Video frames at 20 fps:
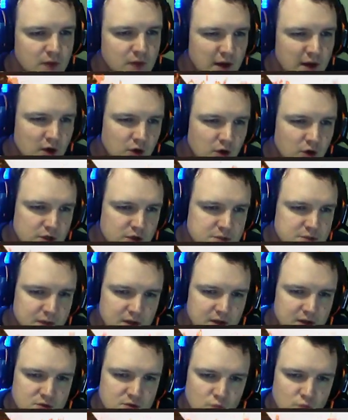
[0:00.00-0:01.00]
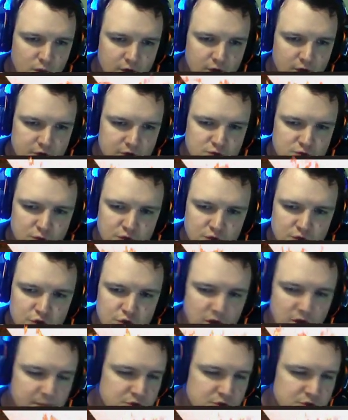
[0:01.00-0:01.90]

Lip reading: of irks me and it's weird is when you chop a